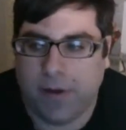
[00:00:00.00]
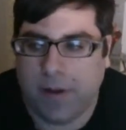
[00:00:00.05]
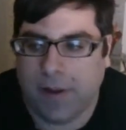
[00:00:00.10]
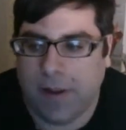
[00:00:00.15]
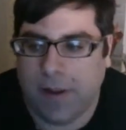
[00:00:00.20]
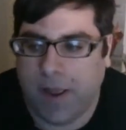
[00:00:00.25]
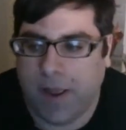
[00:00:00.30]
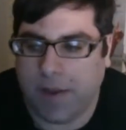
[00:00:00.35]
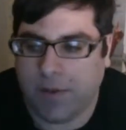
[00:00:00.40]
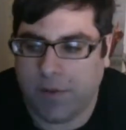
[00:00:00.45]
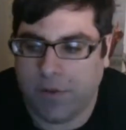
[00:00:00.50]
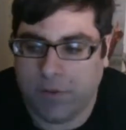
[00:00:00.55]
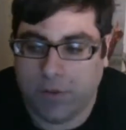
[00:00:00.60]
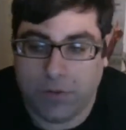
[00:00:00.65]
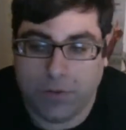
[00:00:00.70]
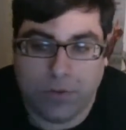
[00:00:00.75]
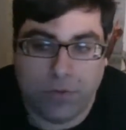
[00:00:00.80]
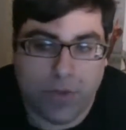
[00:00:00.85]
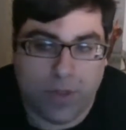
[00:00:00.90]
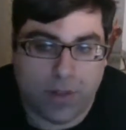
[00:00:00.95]
and you do
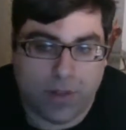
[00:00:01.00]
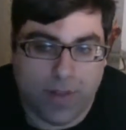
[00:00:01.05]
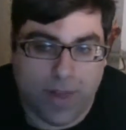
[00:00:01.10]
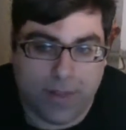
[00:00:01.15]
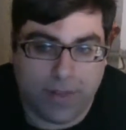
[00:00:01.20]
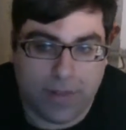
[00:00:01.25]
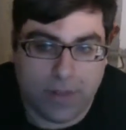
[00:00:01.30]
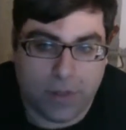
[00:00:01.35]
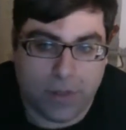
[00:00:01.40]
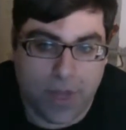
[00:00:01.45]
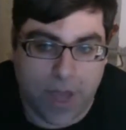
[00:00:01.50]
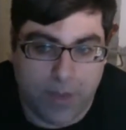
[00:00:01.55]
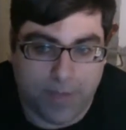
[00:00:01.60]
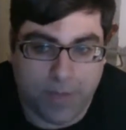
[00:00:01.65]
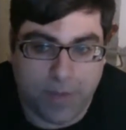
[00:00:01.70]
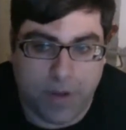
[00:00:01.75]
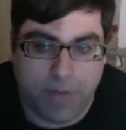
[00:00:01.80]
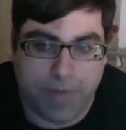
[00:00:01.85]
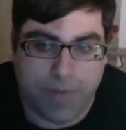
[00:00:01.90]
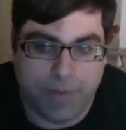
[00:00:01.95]
get a lot of these jobs
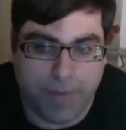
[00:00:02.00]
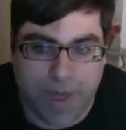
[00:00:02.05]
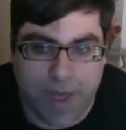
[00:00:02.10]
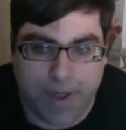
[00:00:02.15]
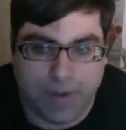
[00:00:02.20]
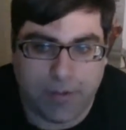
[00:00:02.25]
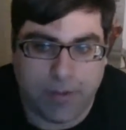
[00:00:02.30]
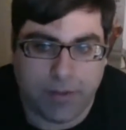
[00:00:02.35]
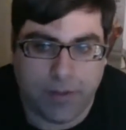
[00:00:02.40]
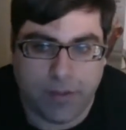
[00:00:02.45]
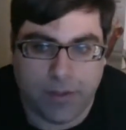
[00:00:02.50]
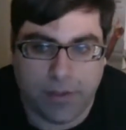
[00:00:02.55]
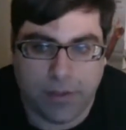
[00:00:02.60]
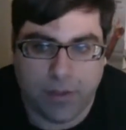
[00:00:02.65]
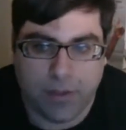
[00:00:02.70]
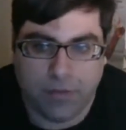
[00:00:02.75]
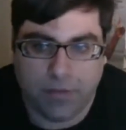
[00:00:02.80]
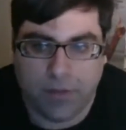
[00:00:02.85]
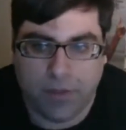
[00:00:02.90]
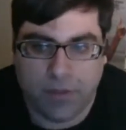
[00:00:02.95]
coming back to these
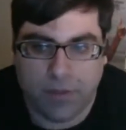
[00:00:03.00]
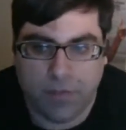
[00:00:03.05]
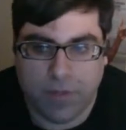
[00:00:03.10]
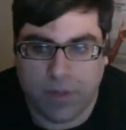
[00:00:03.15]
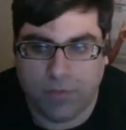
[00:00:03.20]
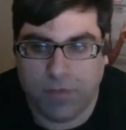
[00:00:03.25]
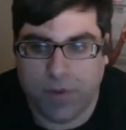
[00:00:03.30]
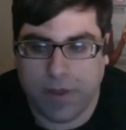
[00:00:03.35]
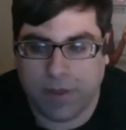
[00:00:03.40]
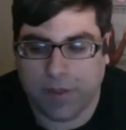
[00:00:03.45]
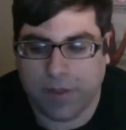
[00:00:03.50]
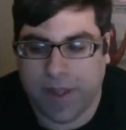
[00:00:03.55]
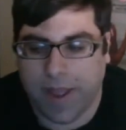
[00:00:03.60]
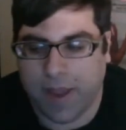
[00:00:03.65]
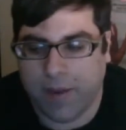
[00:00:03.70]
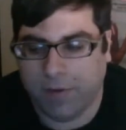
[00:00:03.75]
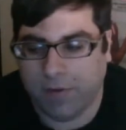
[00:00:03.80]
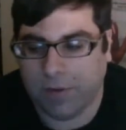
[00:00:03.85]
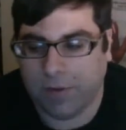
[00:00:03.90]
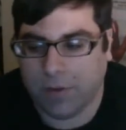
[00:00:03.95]
Midwest
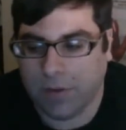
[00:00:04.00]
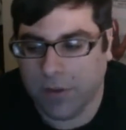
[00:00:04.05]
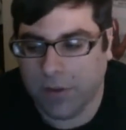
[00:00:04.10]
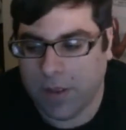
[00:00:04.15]
towns,